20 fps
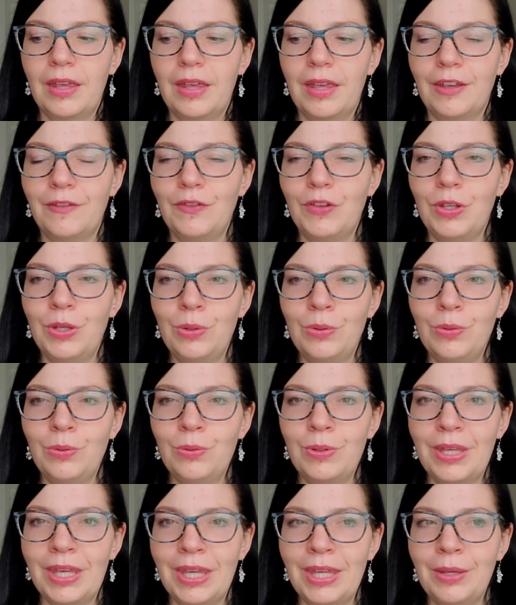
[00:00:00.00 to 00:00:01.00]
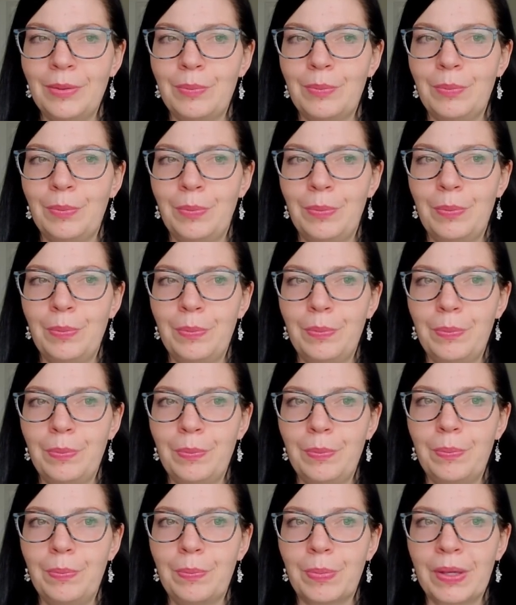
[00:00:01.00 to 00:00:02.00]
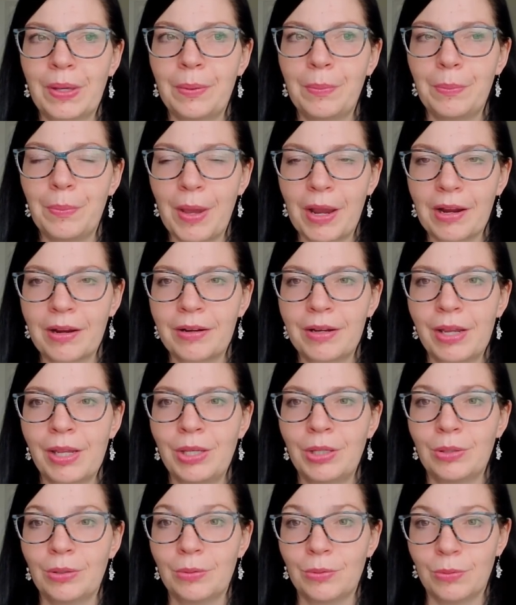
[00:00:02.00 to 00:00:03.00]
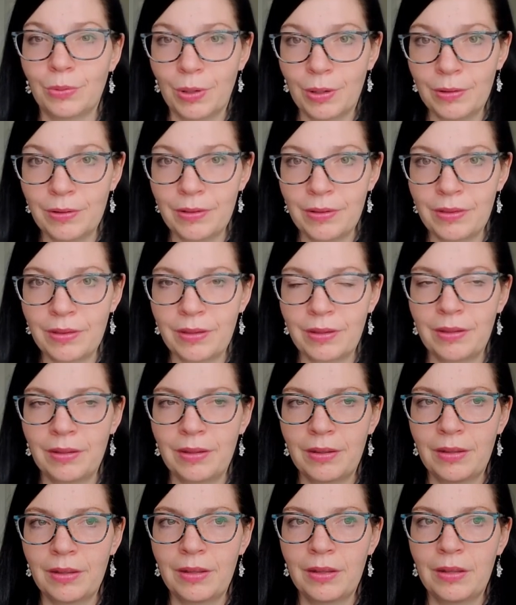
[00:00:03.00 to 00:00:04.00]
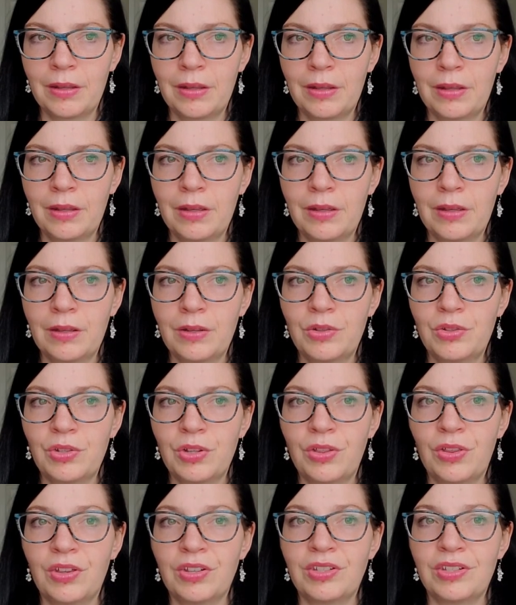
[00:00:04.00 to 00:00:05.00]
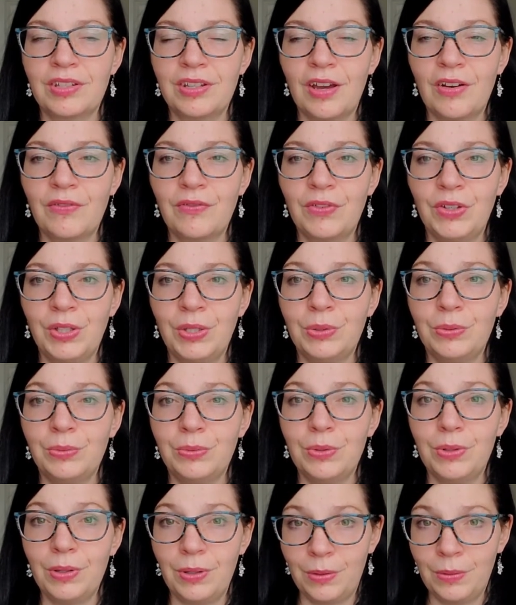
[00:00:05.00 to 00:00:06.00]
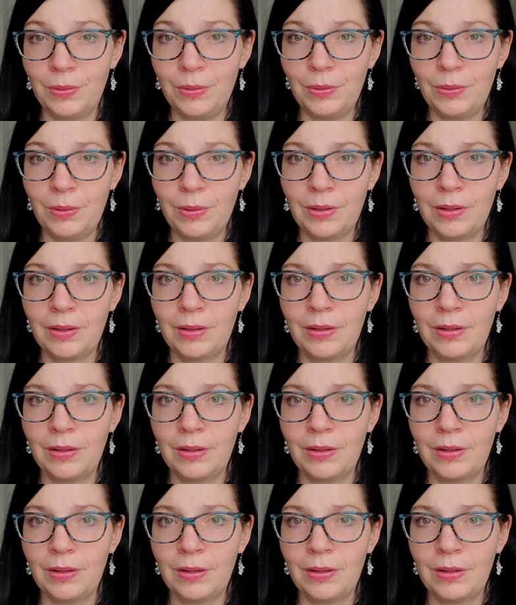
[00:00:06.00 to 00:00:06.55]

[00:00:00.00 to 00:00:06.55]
If you keep comparing your worth to the stuff you do,